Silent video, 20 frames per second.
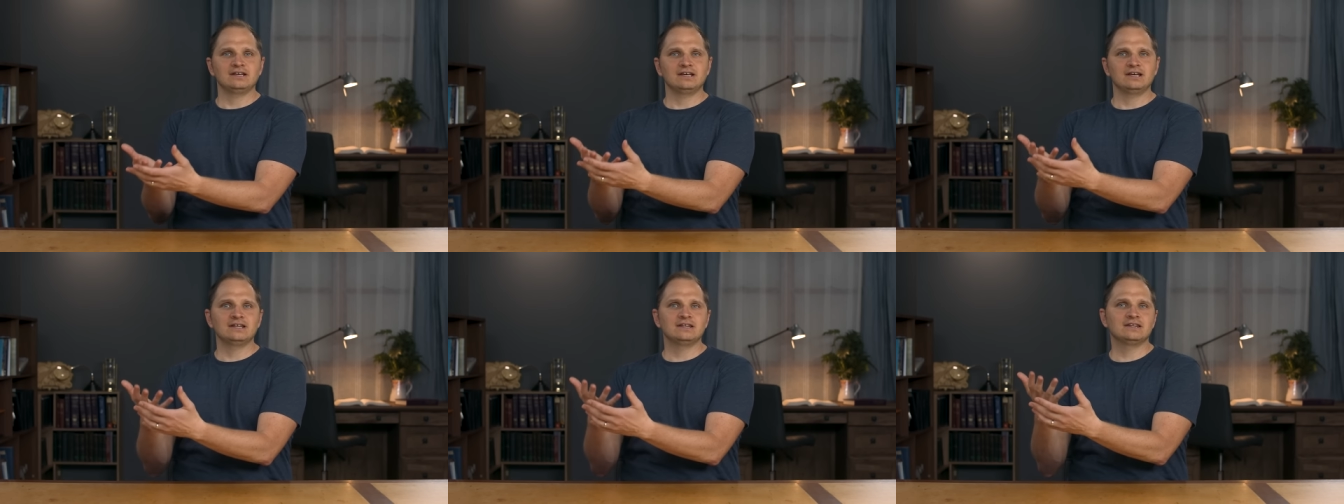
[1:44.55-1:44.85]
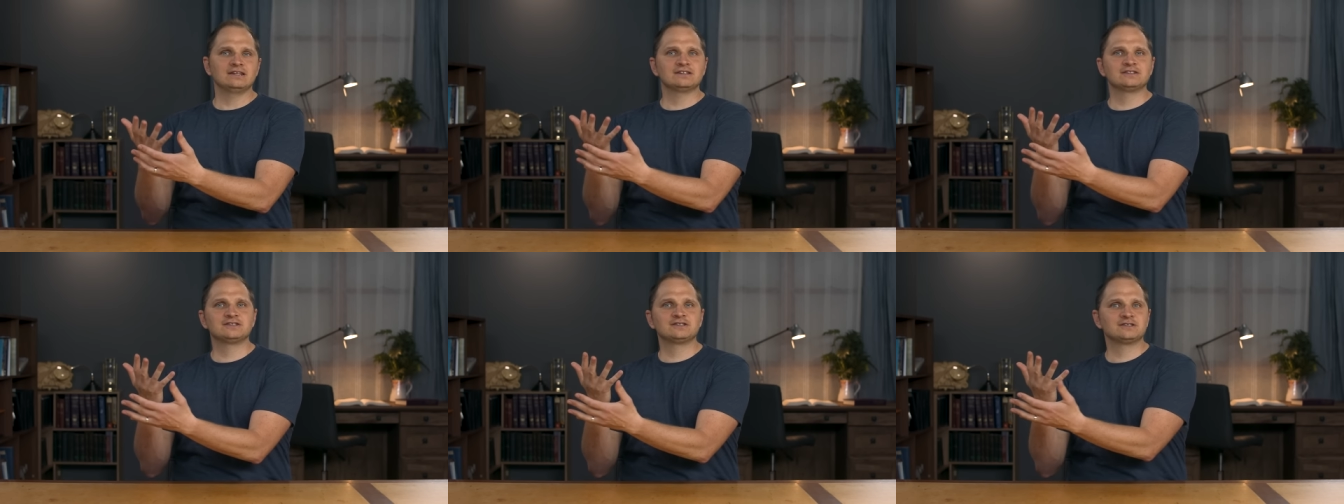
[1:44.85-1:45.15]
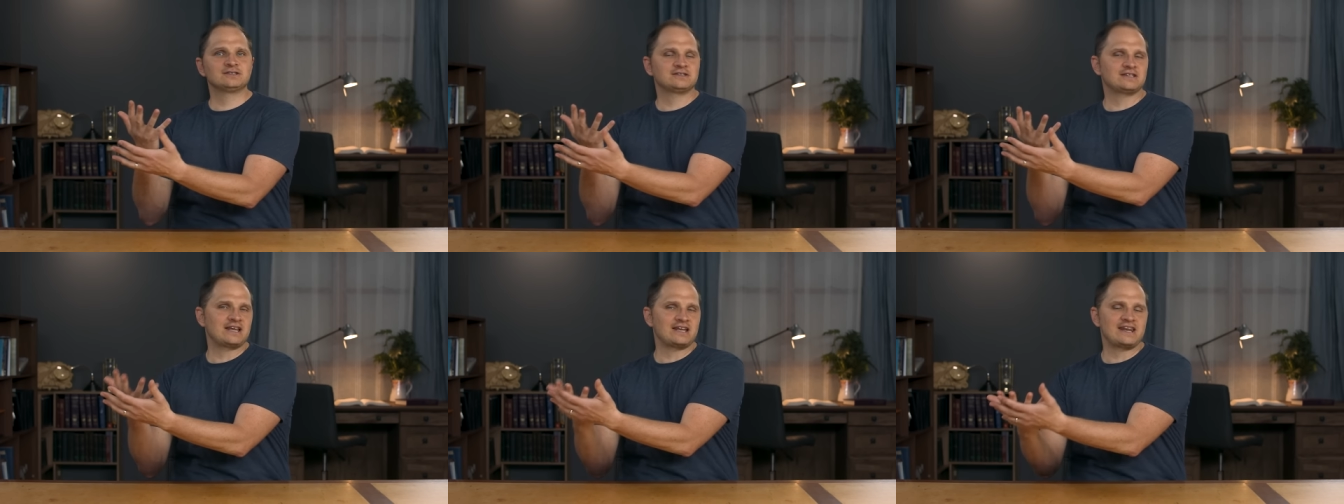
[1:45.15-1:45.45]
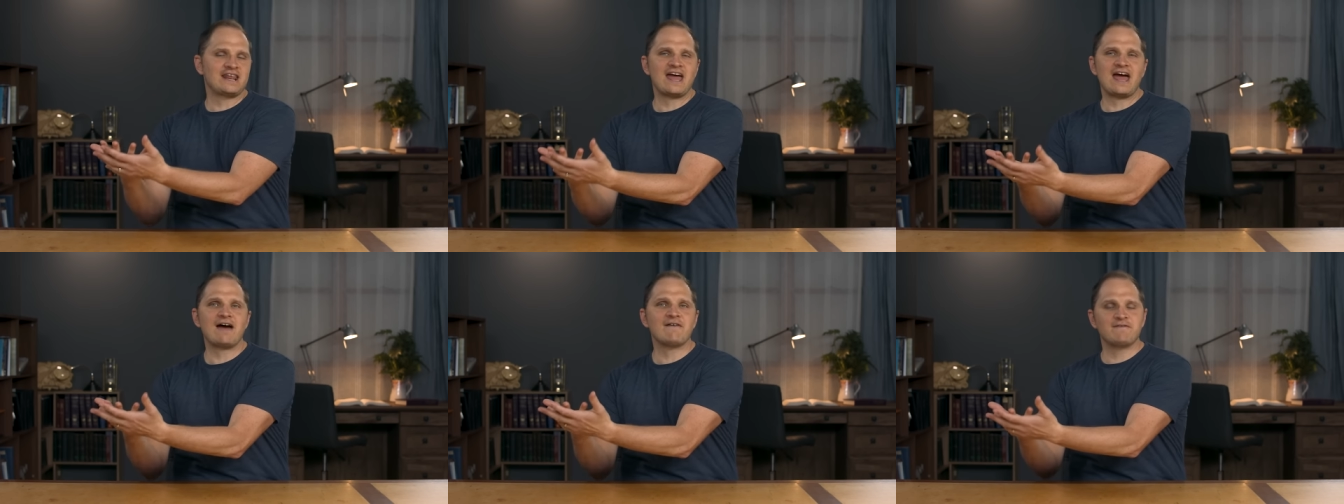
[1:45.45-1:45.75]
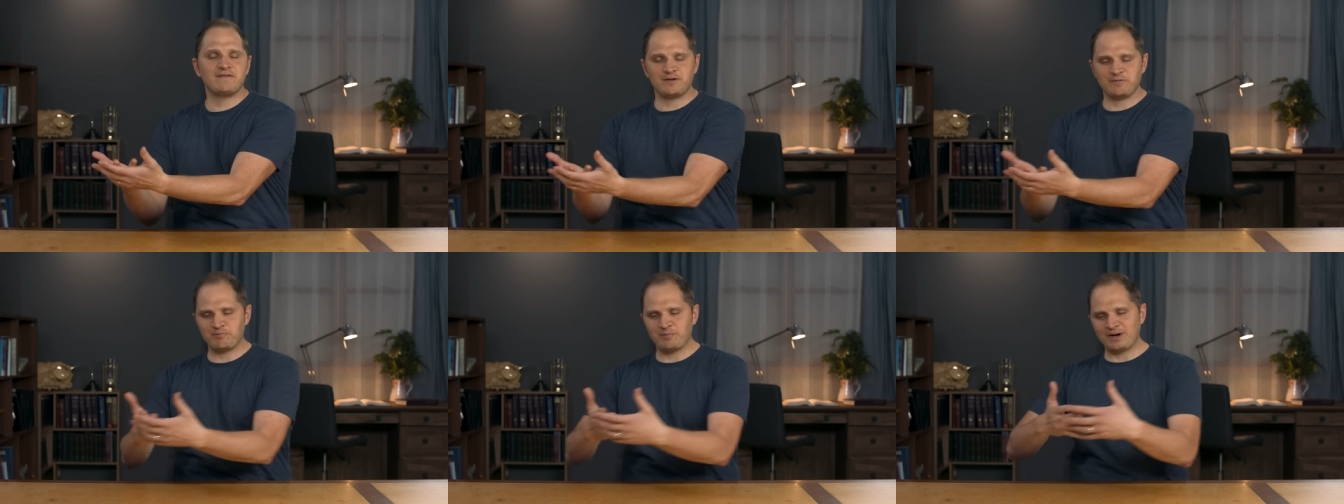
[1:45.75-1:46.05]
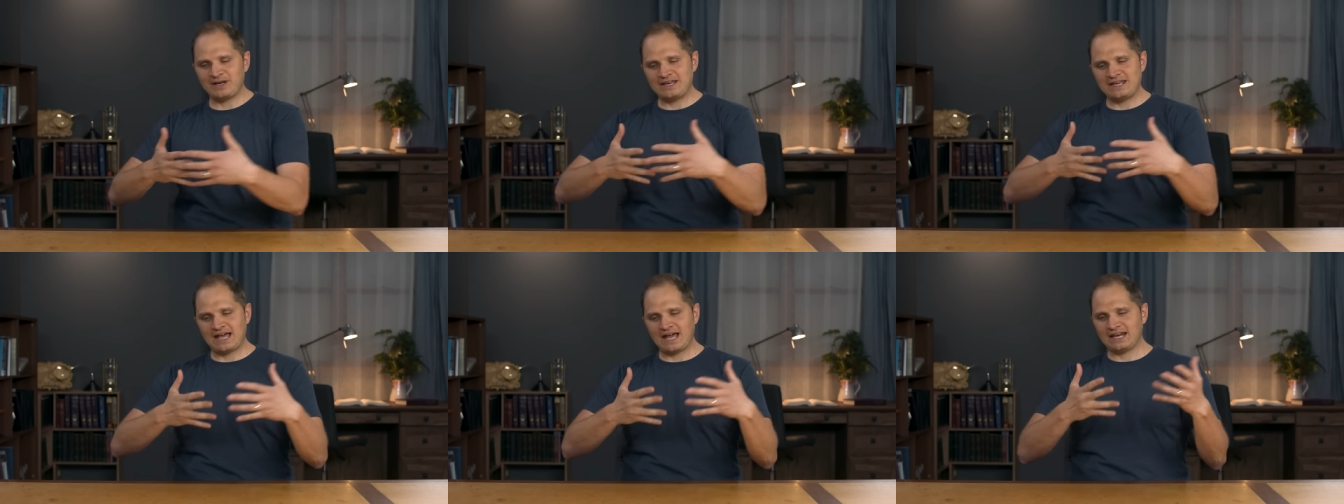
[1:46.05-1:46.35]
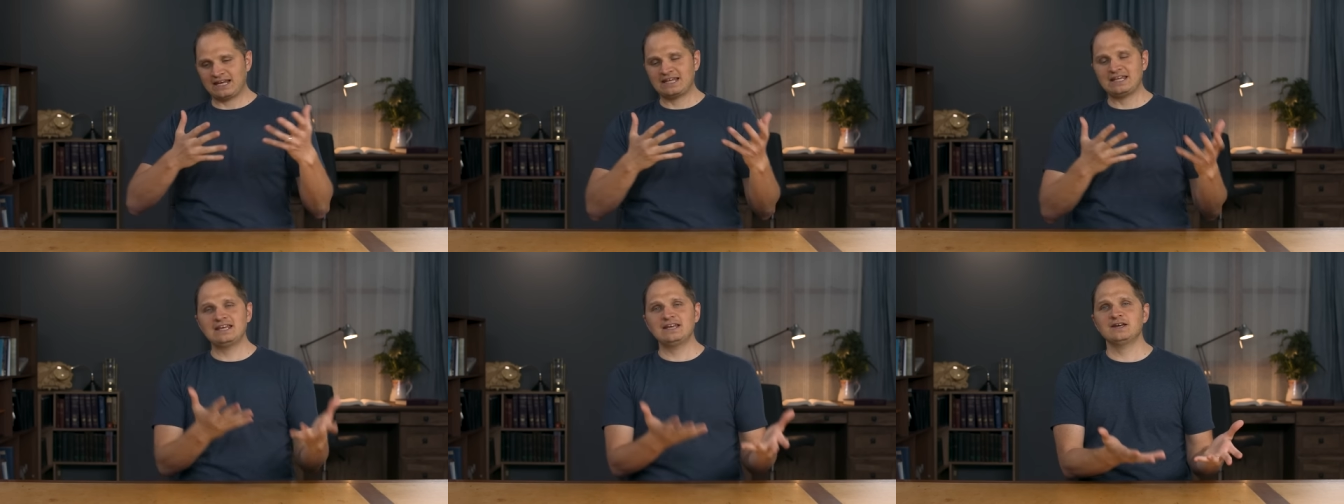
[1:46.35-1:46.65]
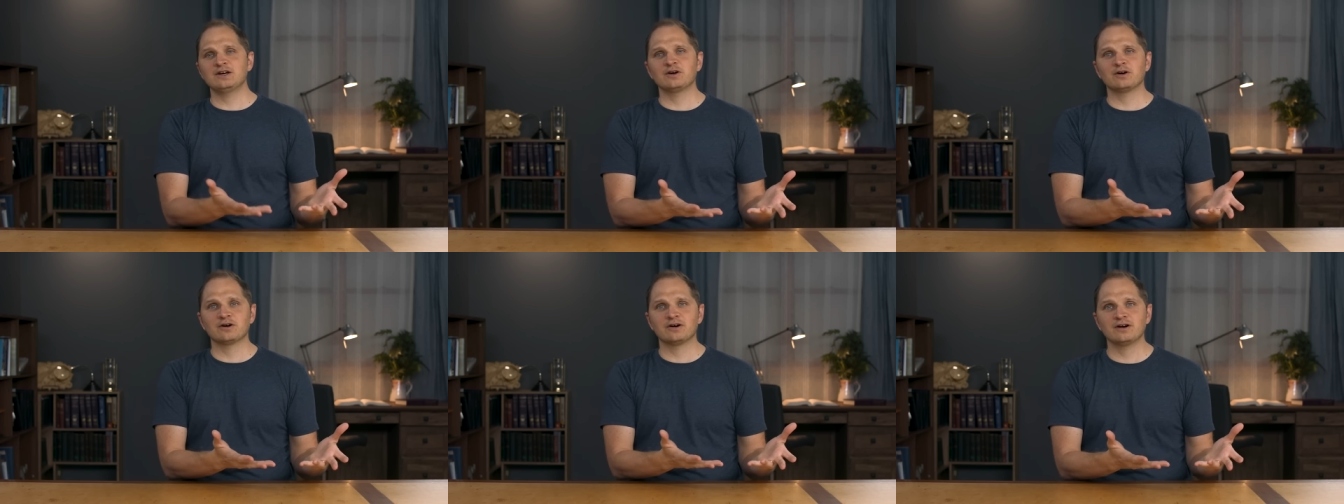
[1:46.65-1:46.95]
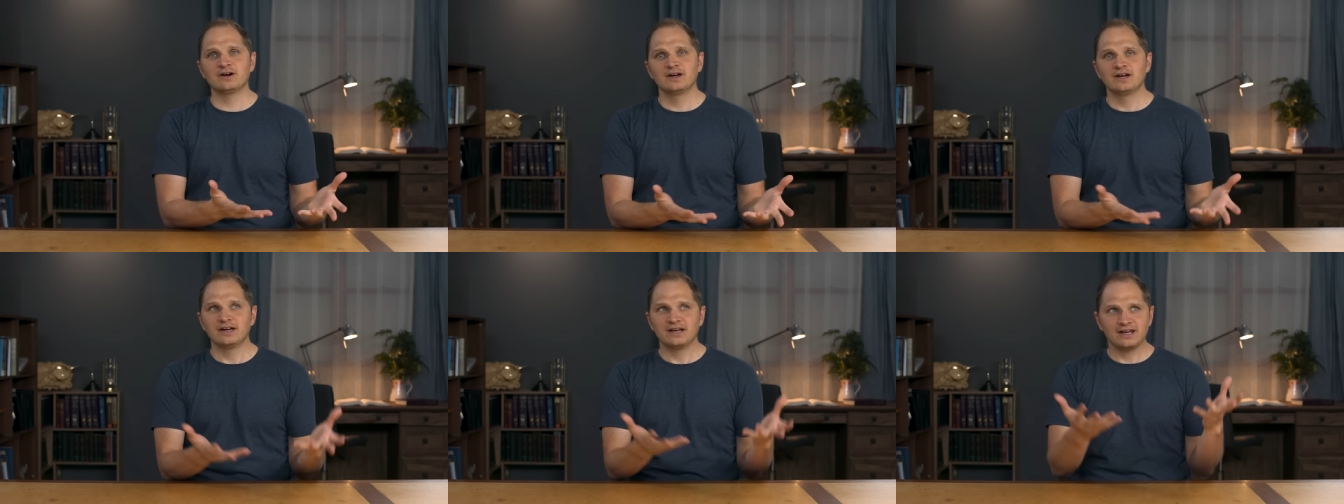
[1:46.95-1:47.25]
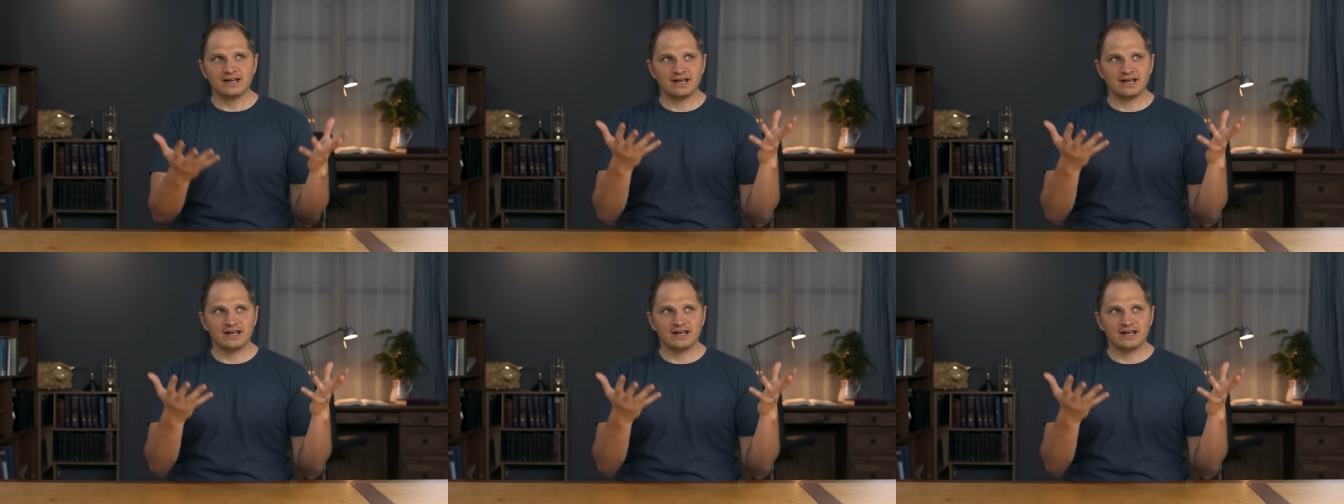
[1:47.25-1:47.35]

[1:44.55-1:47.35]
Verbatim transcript: in this in heaven, but yet here